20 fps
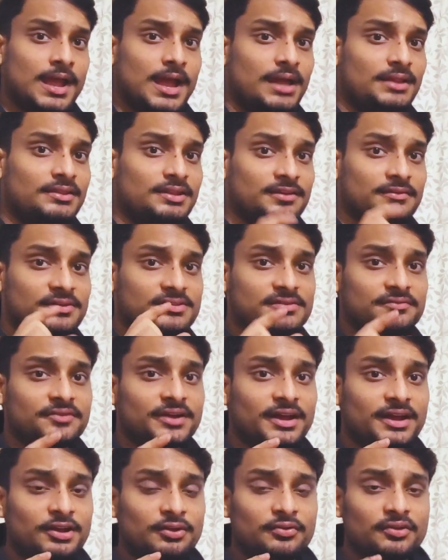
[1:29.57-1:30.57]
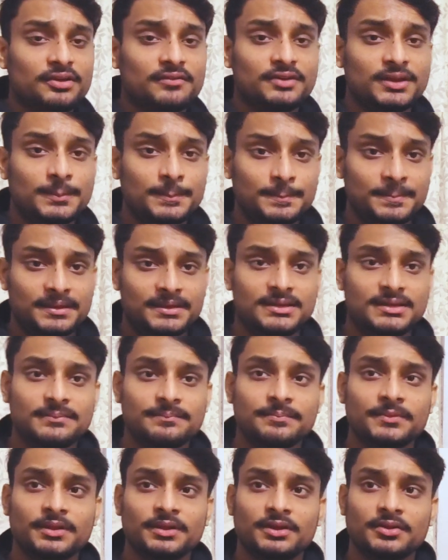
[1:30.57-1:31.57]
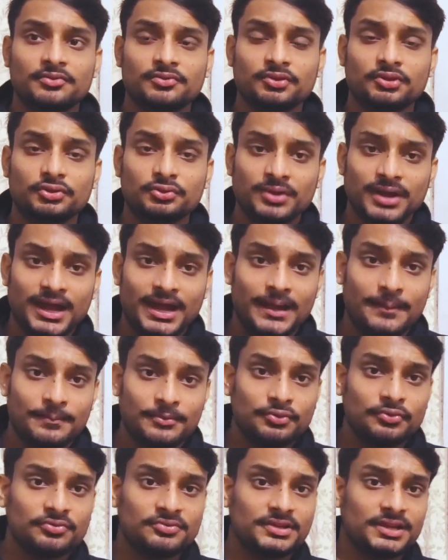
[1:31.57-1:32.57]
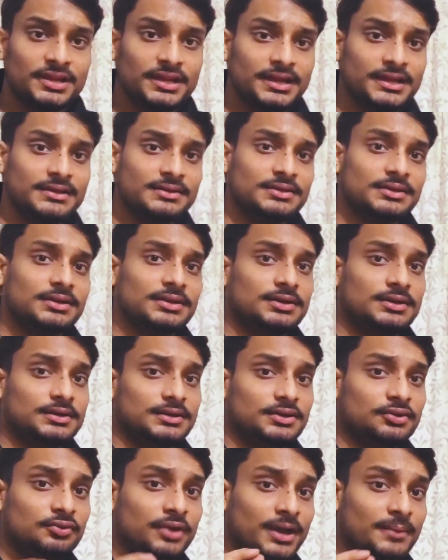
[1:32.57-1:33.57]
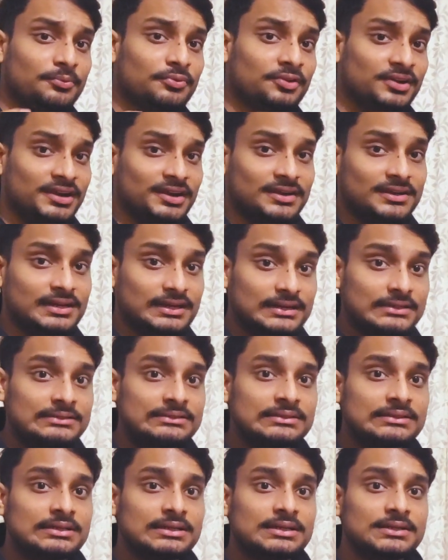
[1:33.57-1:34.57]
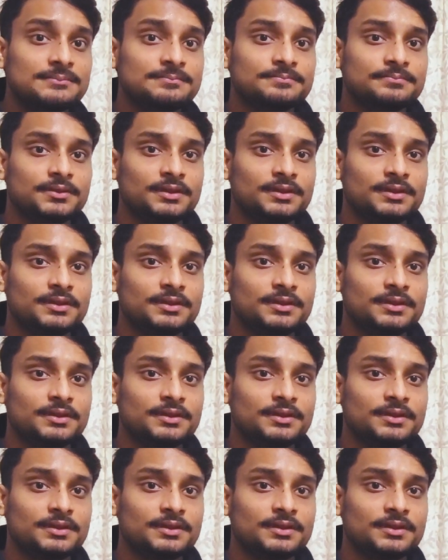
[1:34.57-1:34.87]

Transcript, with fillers: and there was a value given p so you have to select uh, you have to return the